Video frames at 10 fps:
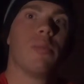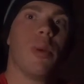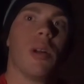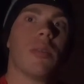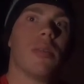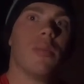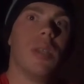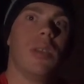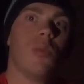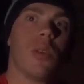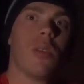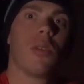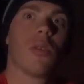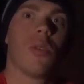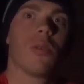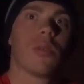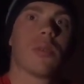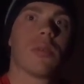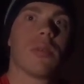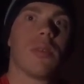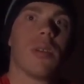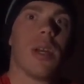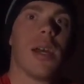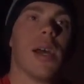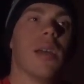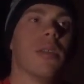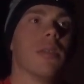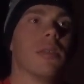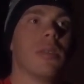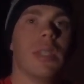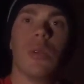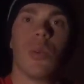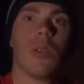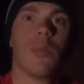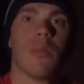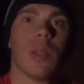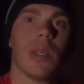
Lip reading: but to be with your thoughts and deal with them.